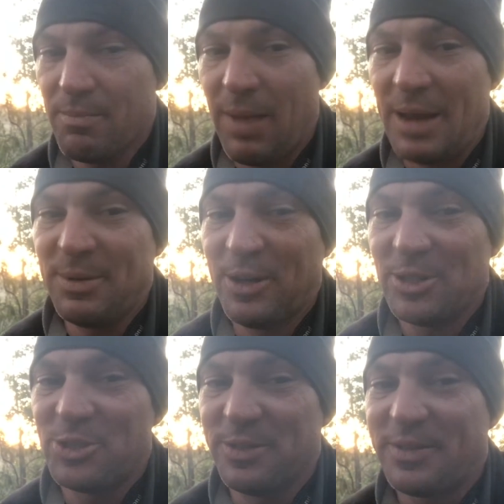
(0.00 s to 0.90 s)
Maybe I
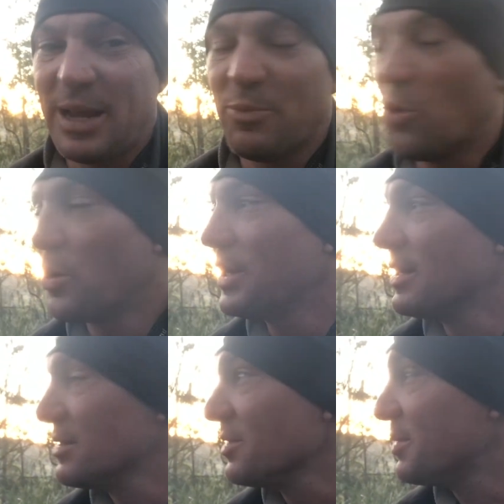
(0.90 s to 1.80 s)
should have kept walking a
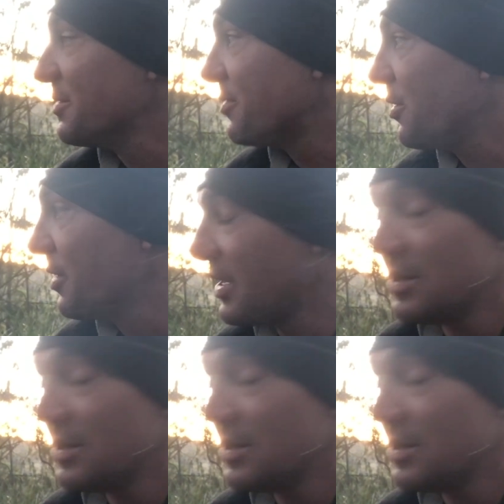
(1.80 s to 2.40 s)
little bit further.